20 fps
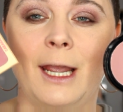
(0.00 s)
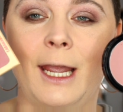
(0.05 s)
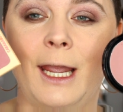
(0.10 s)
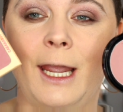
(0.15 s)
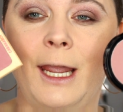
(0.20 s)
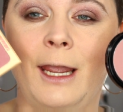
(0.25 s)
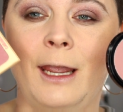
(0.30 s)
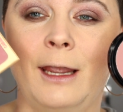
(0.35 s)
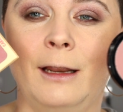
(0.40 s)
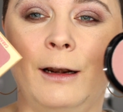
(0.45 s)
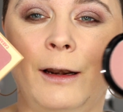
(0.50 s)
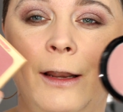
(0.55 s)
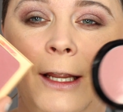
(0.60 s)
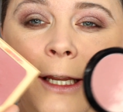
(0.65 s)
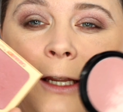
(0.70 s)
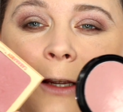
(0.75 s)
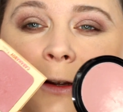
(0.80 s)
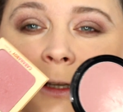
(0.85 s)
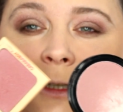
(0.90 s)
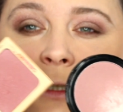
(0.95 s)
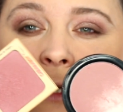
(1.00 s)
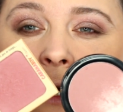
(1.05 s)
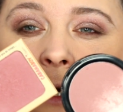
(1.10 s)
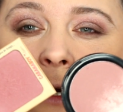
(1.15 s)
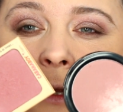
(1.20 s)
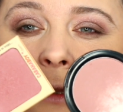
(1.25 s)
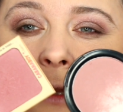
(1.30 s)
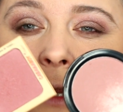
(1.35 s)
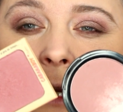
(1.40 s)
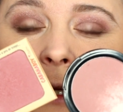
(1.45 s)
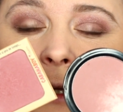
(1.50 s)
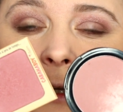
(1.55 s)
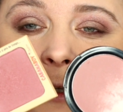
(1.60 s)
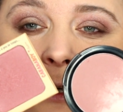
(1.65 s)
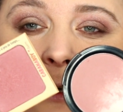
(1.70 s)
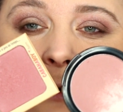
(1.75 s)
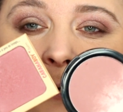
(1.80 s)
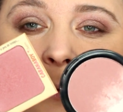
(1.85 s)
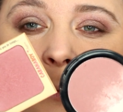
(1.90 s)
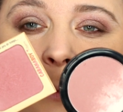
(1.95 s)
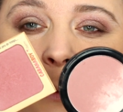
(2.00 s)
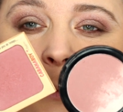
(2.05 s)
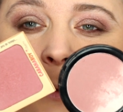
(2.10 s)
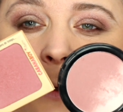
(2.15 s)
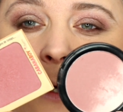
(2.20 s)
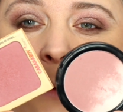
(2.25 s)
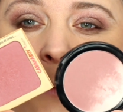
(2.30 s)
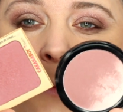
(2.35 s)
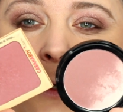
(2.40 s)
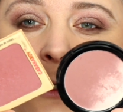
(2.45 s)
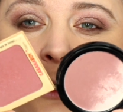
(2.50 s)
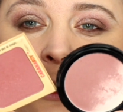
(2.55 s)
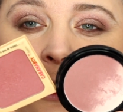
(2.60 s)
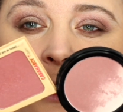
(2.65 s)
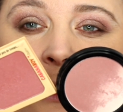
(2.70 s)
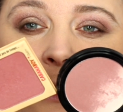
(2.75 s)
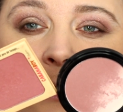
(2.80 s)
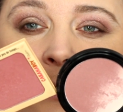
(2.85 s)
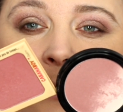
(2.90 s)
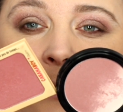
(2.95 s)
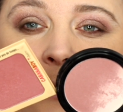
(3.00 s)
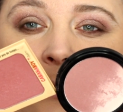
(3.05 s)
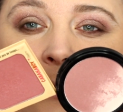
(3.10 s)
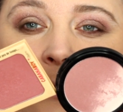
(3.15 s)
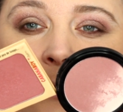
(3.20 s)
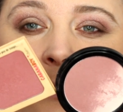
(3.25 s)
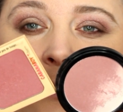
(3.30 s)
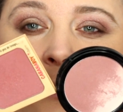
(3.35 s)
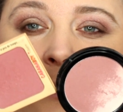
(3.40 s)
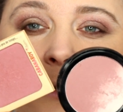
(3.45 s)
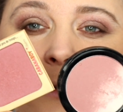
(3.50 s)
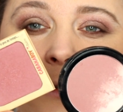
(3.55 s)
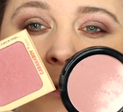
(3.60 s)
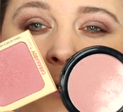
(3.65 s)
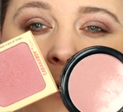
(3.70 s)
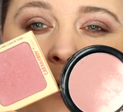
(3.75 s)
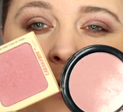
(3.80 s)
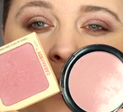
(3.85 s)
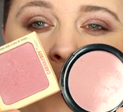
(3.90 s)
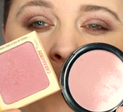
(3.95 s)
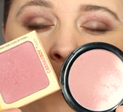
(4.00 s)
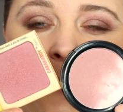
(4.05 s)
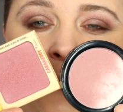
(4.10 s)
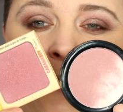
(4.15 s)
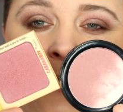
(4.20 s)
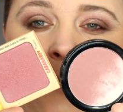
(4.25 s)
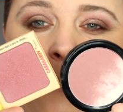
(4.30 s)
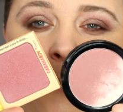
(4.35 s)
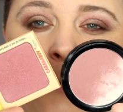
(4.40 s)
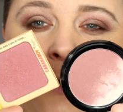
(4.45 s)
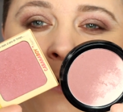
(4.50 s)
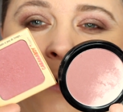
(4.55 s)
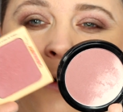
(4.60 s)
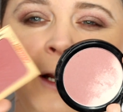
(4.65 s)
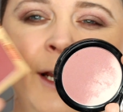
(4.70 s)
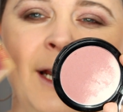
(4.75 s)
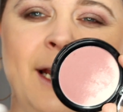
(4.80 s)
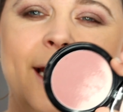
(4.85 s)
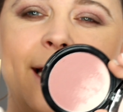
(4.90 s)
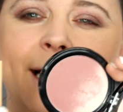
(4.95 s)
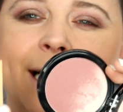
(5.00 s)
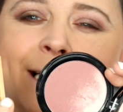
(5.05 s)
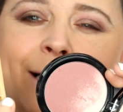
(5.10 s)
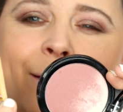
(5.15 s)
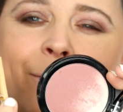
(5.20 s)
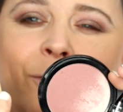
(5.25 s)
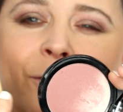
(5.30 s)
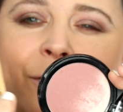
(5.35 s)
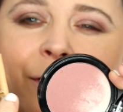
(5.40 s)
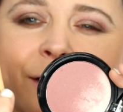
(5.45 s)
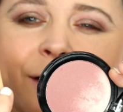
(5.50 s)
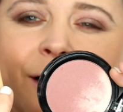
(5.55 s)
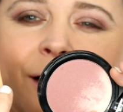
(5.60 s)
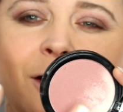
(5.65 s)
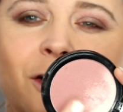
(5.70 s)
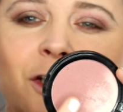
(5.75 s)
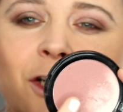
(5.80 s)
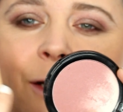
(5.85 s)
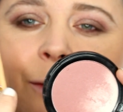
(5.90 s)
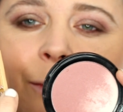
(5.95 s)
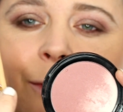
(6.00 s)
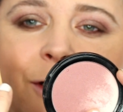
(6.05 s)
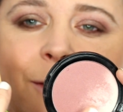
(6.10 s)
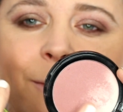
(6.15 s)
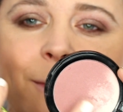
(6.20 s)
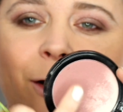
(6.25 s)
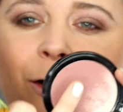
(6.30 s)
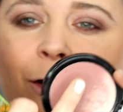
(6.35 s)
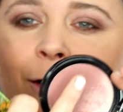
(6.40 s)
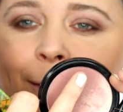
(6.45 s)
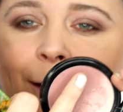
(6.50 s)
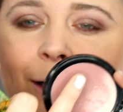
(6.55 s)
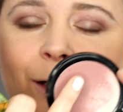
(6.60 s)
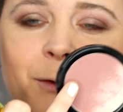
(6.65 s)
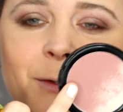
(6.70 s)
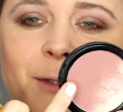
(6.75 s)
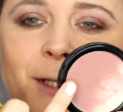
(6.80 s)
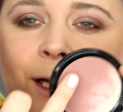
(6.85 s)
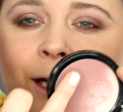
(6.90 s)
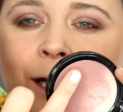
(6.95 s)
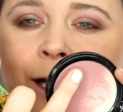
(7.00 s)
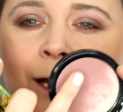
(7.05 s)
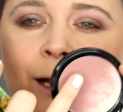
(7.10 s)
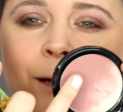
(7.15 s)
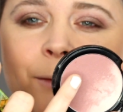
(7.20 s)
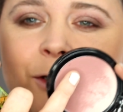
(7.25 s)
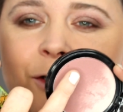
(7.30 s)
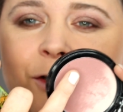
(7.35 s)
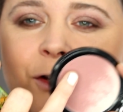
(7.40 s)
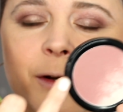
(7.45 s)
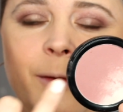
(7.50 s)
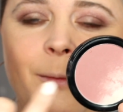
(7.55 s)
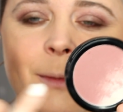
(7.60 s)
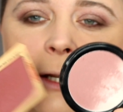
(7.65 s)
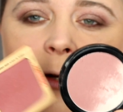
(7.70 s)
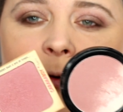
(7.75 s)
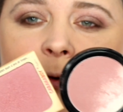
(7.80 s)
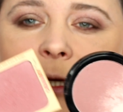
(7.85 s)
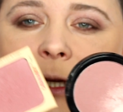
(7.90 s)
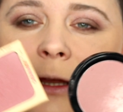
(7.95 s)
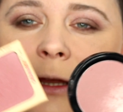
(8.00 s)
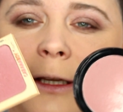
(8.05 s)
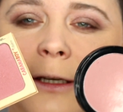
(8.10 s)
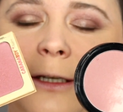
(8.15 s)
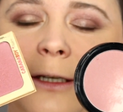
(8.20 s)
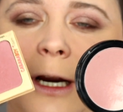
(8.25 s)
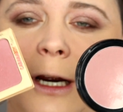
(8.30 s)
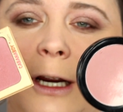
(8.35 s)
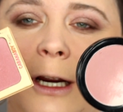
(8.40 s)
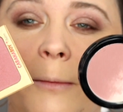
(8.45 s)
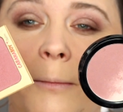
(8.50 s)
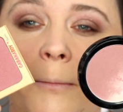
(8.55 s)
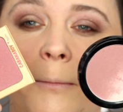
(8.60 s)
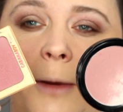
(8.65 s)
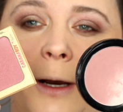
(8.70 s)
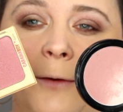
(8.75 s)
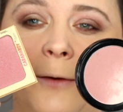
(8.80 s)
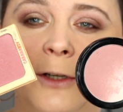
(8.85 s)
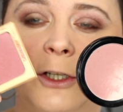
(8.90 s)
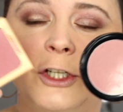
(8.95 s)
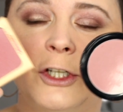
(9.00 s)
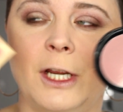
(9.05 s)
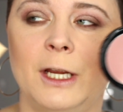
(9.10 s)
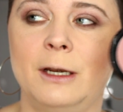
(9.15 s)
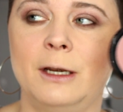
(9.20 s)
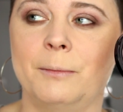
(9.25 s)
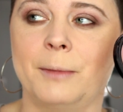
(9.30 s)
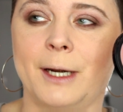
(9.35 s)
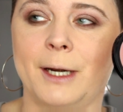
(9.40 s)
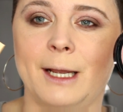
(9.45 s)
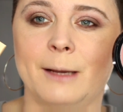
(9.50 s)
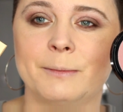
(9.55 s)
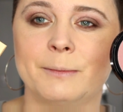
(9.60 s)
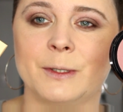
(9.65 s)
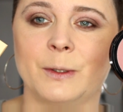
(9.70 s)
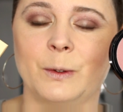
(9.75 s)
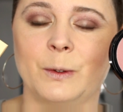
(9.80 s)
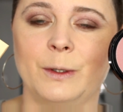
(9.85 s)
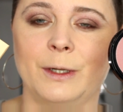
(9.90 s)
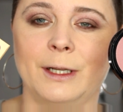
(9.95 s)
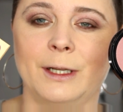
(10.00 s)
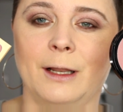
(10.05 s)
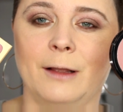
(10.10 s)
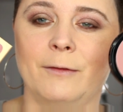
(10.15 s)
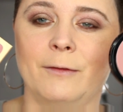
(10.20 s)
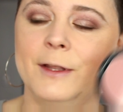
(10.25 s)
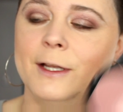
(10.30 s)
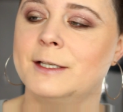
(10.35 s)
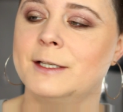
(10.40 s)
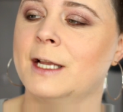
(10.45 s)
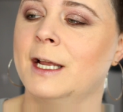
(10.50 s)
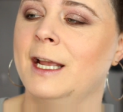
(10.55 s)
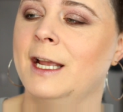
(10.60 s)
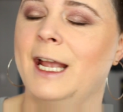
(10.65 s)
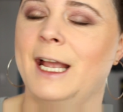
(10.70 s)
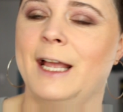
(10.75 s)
And like you could tell, like two of them are pretty much almost similar, except for this light shade, which I'm not going to be using. I'm just going to be using the dark mauve shade, but I absolutely love these.